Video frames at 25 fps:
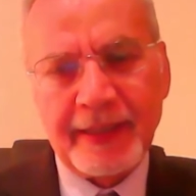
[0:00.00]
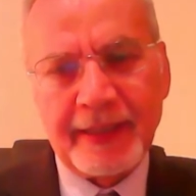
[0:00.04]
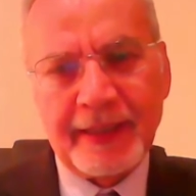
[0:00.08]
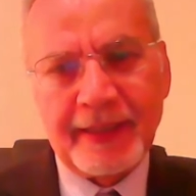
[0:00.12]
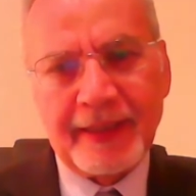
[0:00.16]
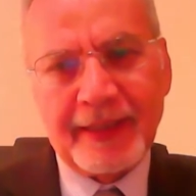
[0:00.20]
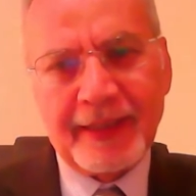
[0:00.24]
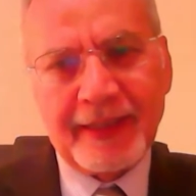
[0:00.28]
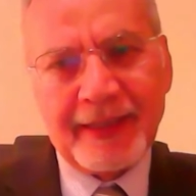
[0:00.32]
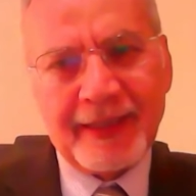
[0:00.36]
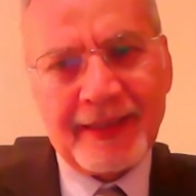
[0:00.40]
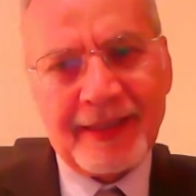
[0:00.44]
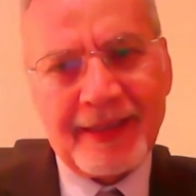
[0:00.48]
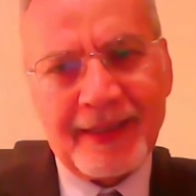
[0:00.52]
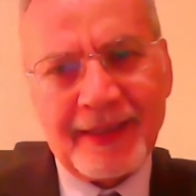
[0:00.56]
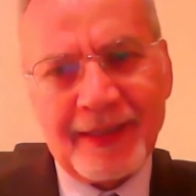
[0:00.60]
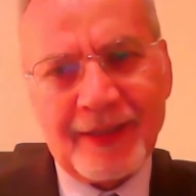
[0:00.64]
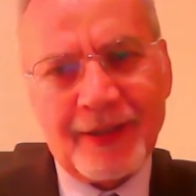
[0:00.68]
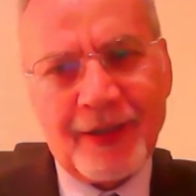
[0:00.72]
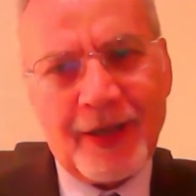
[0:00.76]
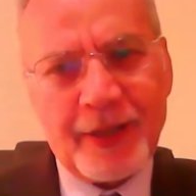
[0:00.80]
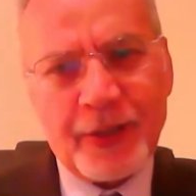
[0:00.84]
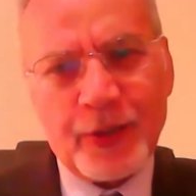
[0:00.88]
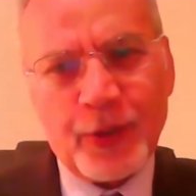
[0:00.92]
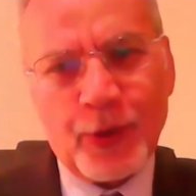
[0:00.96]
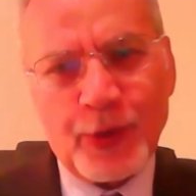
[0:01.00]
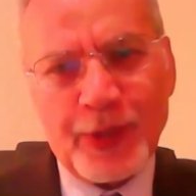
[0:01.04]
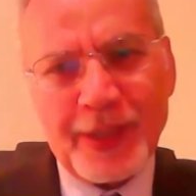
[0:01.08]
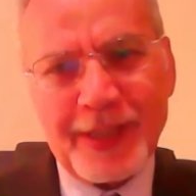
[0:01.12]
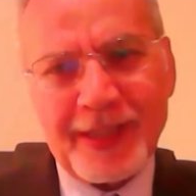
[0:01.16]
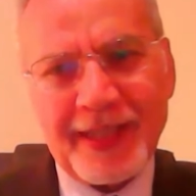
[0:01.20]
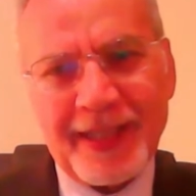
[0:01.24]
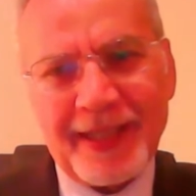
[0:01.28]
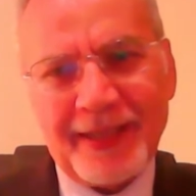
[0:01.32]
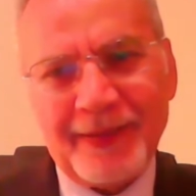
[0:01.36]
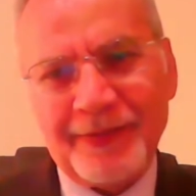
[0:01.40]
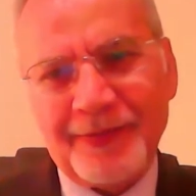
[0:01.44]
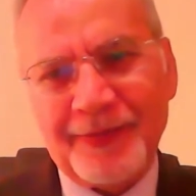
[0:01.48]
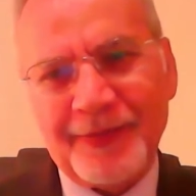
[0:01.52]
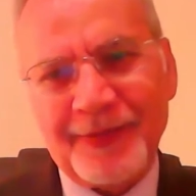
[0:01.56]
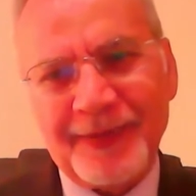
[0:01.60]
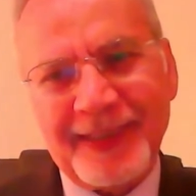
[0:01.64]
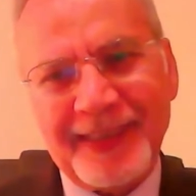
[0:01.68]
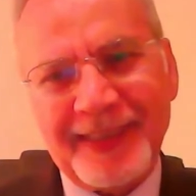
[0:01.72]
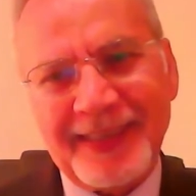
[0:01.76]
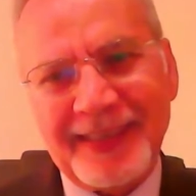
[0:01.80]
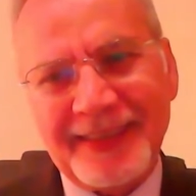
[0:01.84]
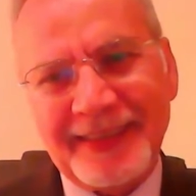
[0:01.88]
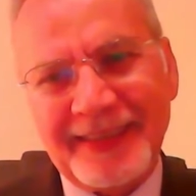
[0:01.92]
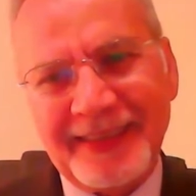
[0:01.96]
Like yourself
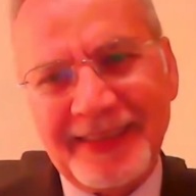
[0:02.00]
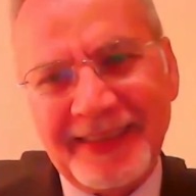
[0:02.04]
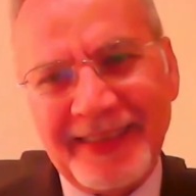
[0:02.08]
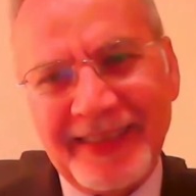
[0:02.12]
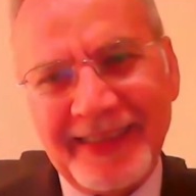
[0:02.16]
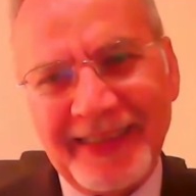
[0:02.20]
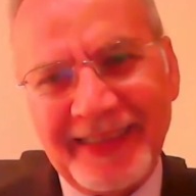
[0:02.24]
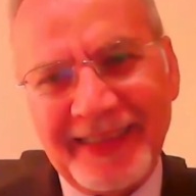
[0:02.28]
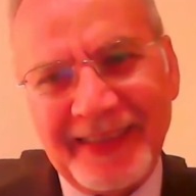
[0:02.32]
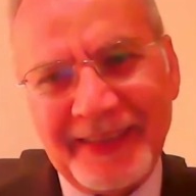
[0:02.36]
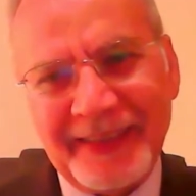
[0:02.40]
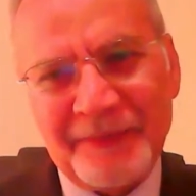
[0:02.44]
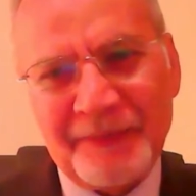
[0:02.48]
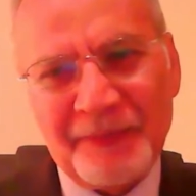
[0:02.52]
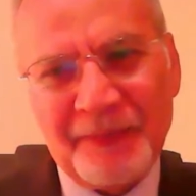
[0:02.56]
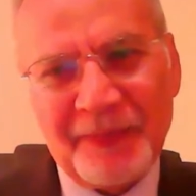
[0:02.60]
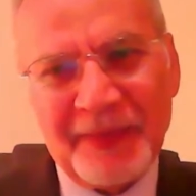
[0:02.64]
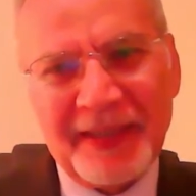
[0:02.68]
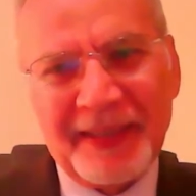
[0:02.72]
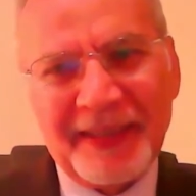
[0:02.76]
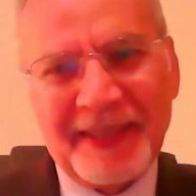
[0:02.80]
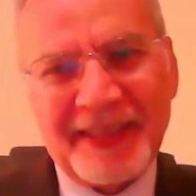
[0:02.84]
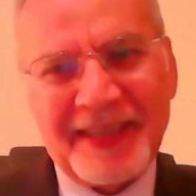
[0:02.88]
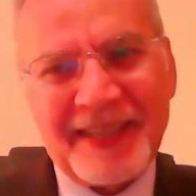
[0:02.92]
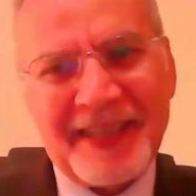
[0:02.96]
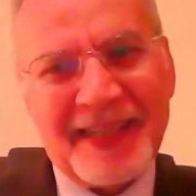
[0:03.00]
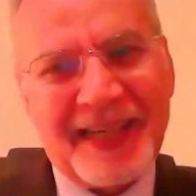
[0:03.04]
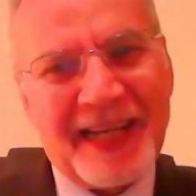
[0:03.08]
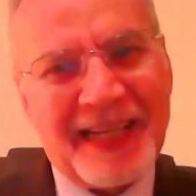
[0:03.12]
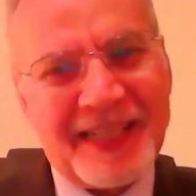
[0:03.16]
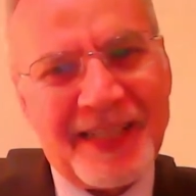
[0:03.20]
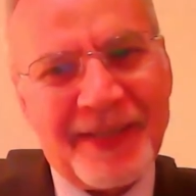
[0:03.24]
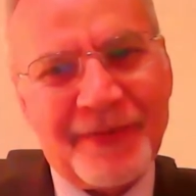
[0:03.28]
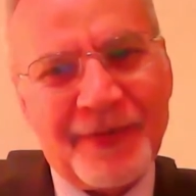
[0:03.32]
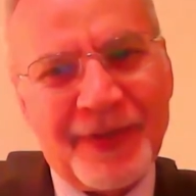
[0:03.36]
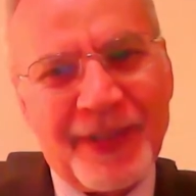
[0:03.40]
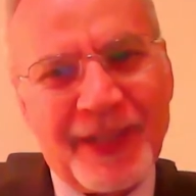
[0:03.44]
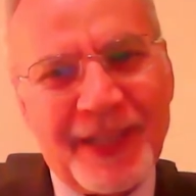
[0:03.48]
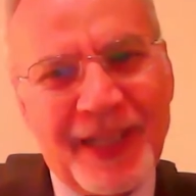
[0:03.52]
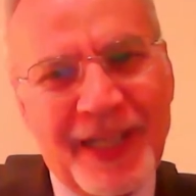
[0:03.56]
in classification